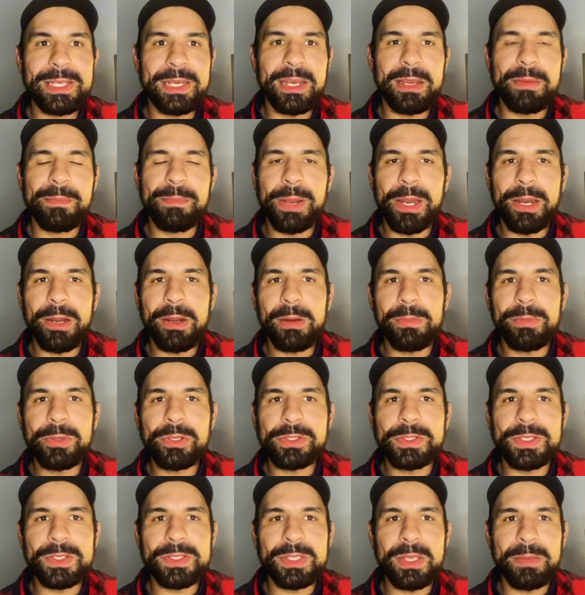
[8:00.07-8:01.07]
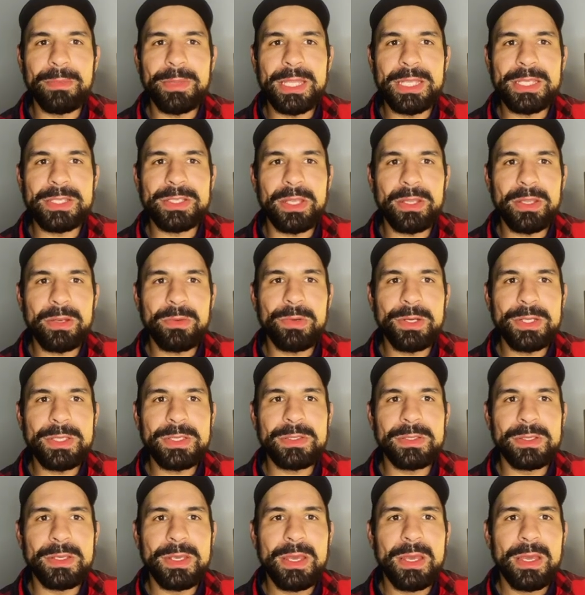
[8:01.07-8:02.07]
comparable to some of these other
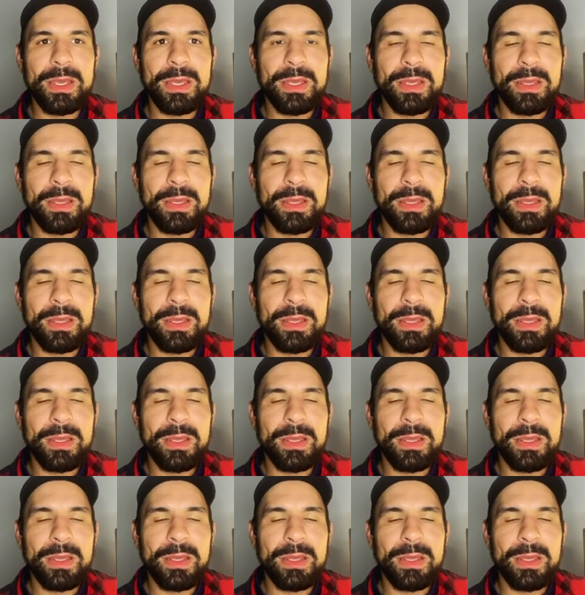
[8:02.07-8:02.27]
ones?